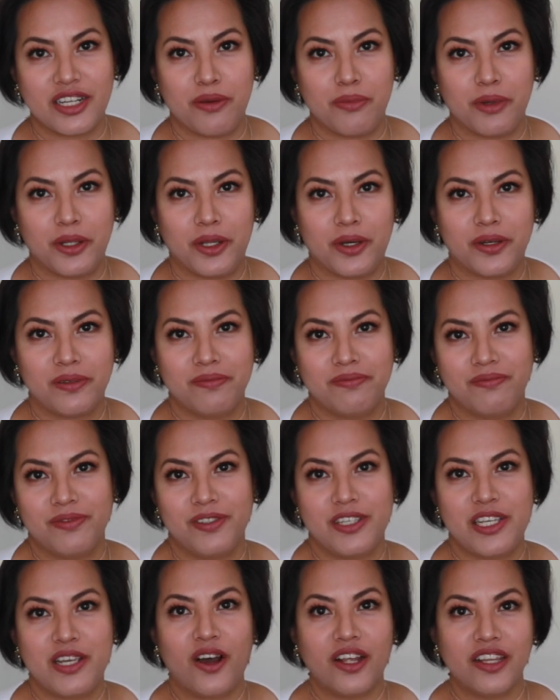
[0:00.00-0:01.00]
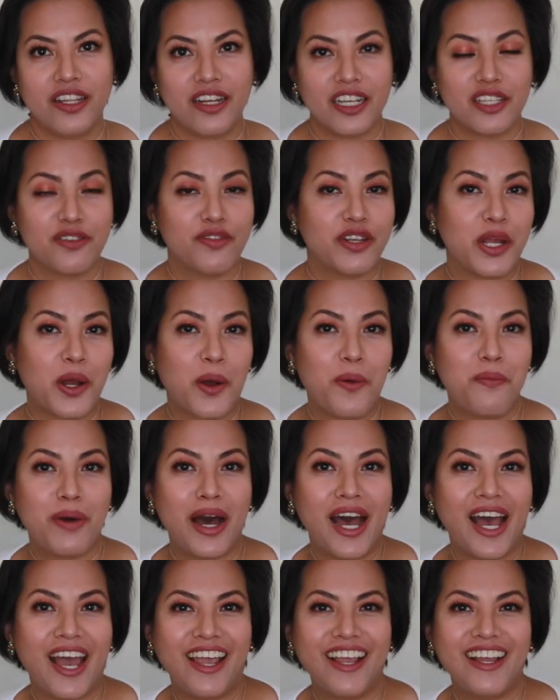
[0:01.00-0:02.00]
down below. See you on the next video.
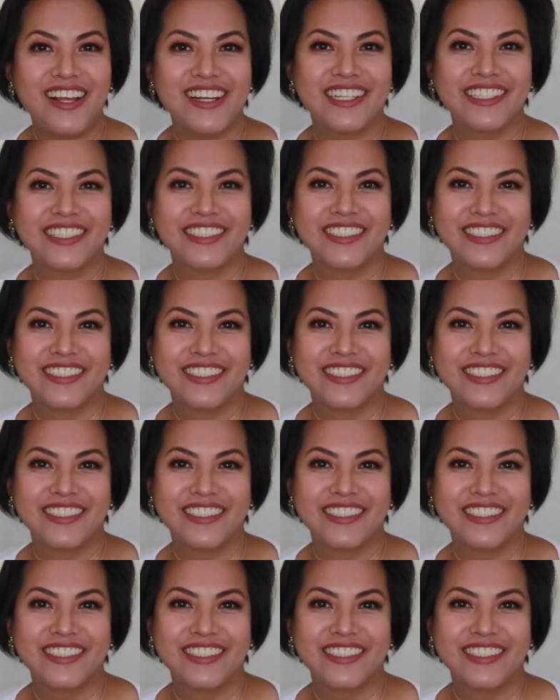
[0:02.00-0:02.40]
Bye!